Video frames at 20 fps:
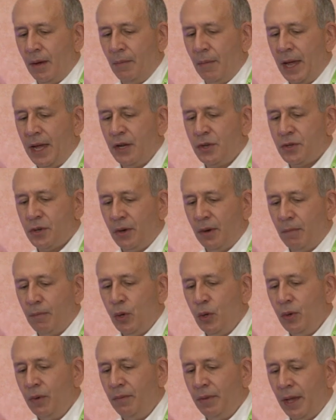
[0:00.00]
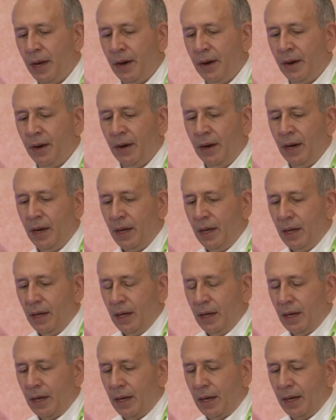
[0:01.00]
a major move there
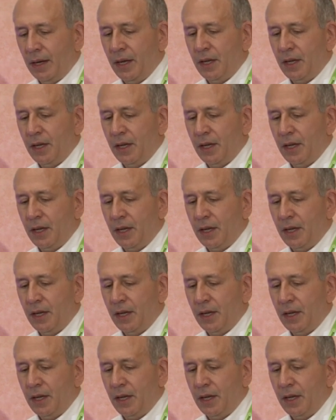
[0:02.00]
uh,